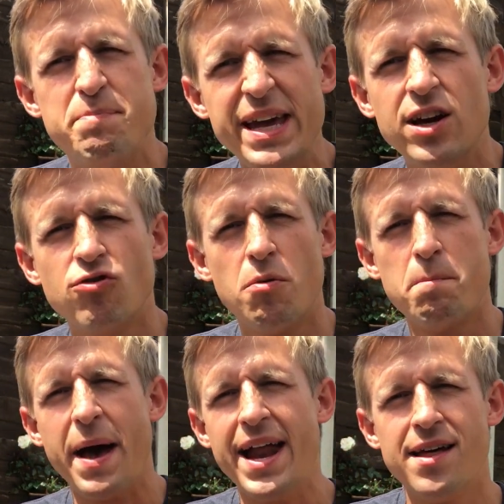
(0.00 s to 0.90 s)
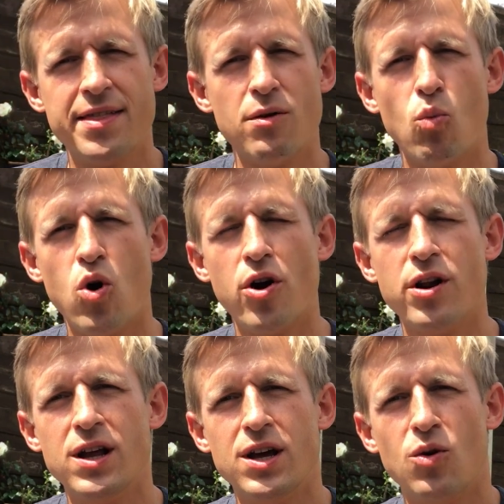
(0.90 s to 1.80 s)
bigger and better than
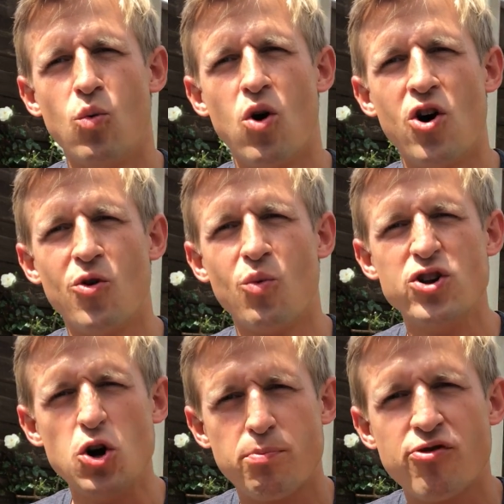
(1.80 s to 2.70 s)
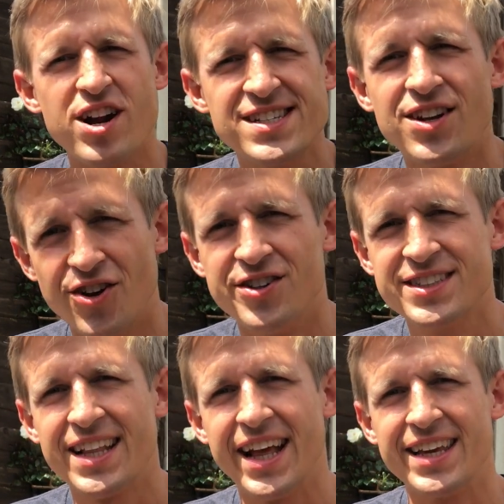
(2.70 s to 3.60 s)
what your present
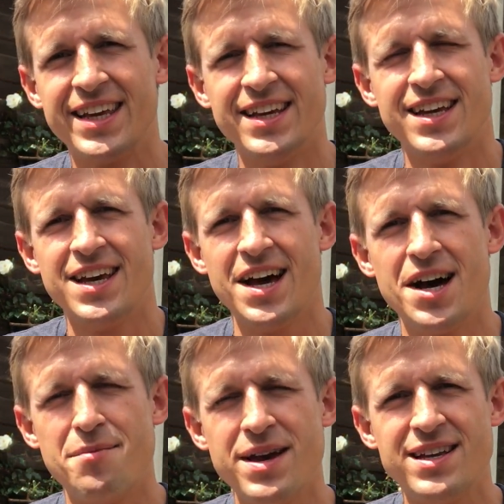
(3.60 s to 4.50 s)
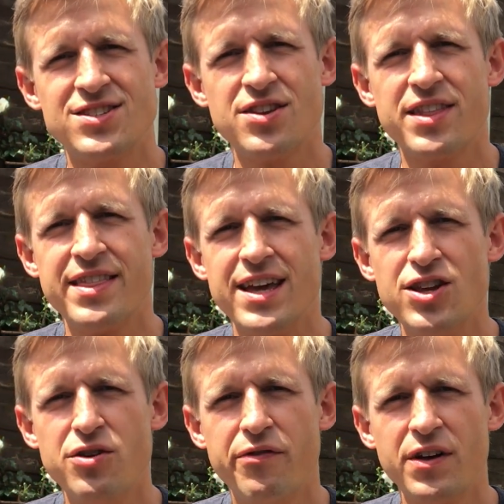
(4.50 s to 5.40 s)
looks like. It's something
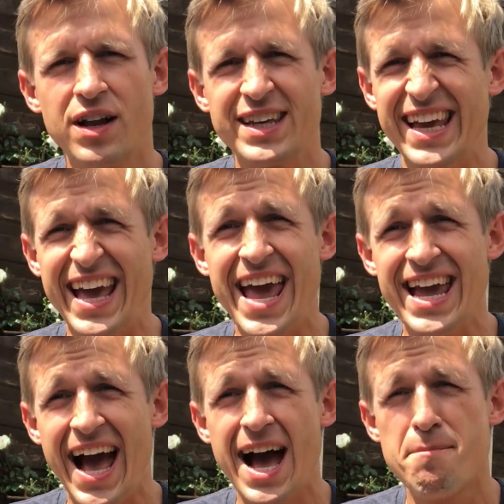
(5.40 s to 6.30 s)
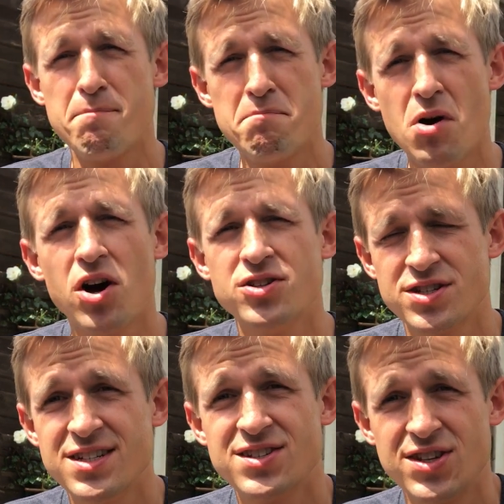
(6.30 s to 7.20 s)
that you feel like, hey, I
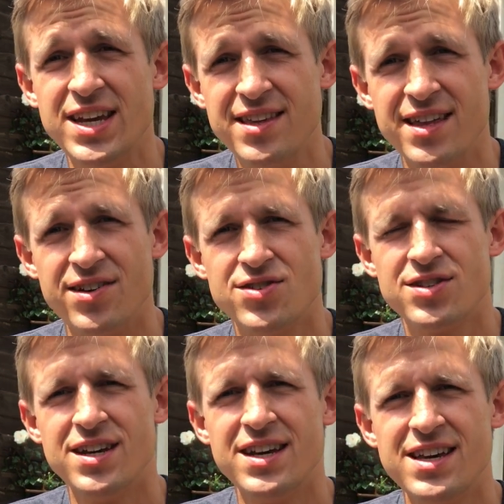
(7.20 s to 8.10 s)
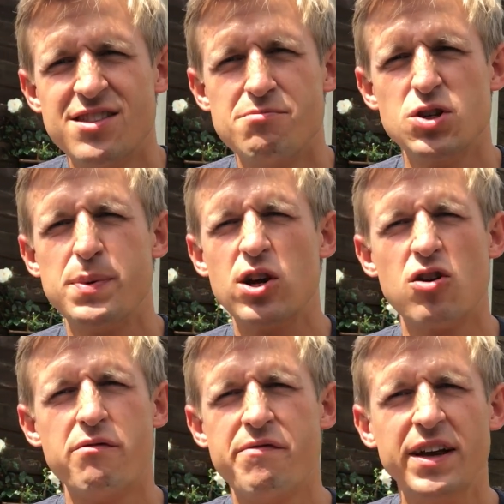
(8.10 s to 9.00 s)
must see this. There must be a
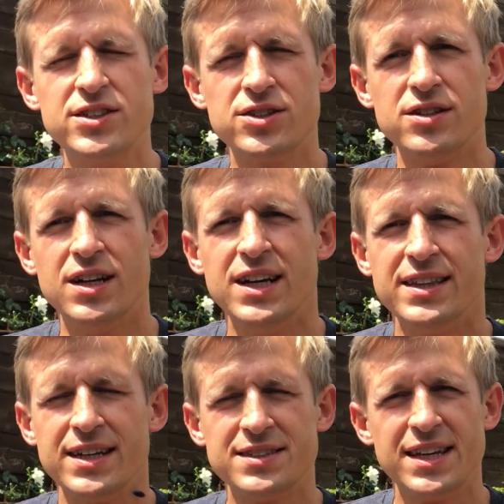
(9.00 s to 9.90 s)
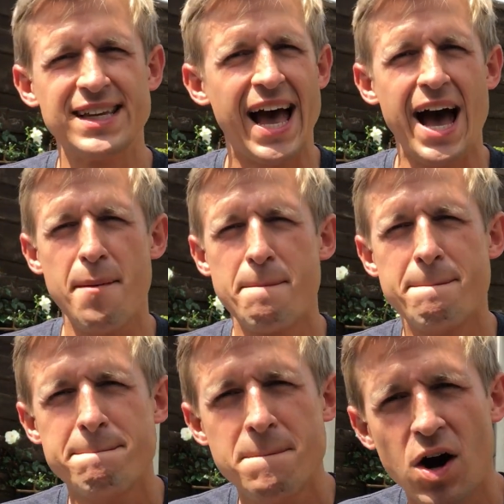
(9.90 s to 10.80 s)
conviction that says, I
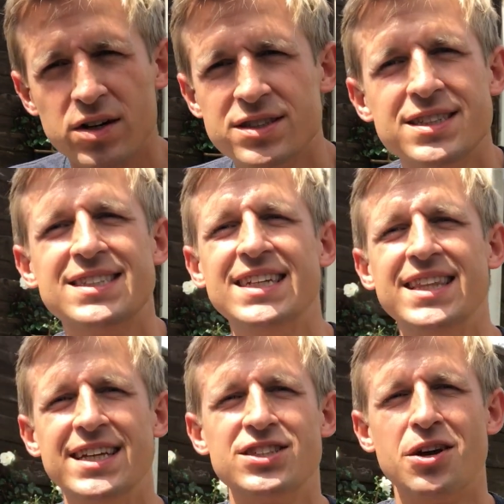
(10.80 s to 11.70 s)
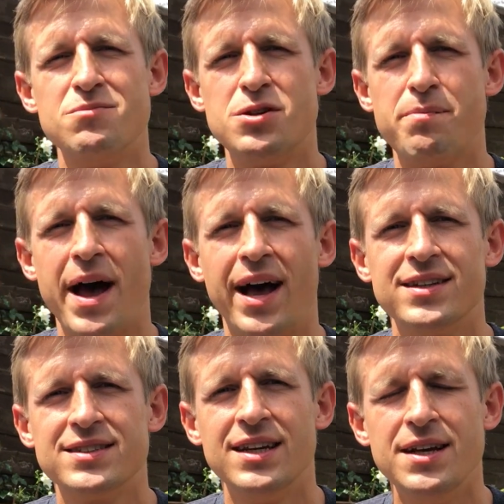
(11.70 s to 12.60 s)
must see this come to
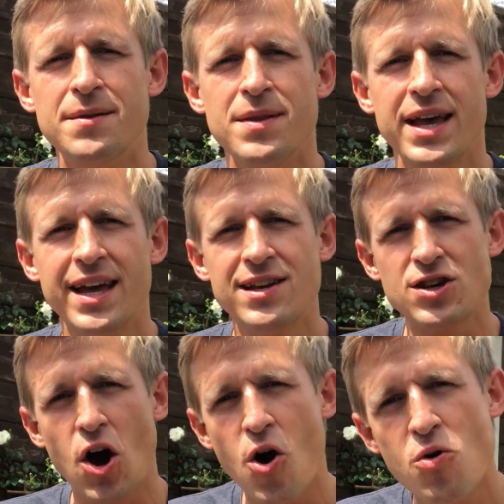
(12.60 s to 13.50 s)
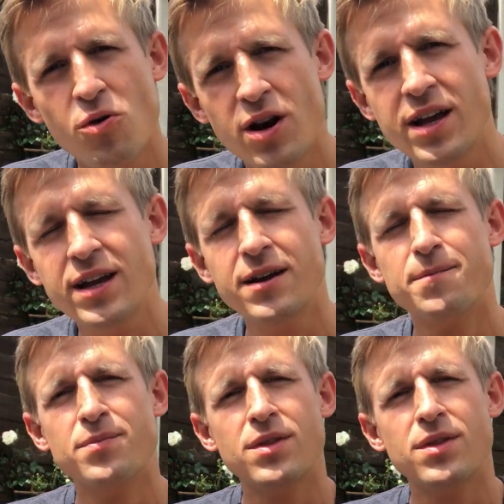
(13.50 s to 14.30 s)
pass. It is only